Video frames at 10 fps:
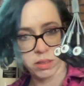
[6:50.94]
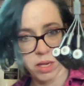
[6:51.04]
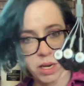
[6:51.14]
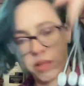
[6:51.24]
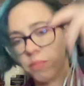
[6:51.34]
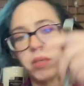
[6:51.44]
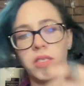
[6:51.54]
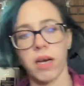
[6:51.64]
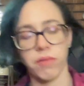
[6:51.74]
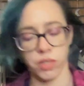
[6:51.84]
octopus
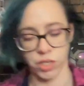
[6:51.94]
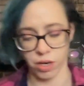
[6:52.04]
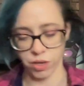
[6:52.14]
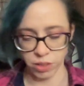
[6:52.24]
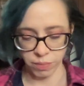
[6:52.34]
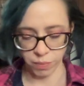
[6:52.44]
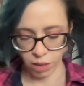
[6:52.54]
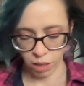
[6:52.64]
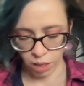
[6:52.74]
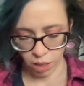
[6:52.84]
off of the charger.
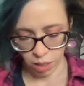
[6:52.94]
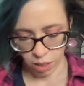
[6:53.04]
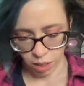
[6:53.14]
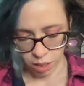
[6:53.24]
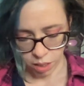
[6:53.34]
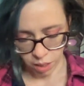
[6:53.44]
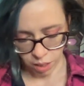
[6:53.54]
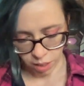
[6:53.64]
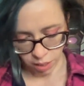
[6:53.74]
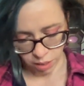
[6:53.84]

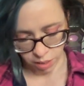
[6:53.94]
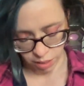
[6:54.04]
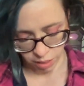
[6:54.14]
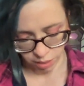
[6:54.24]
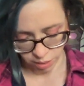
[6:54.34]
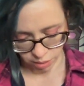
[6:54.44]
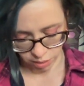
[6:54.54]
And then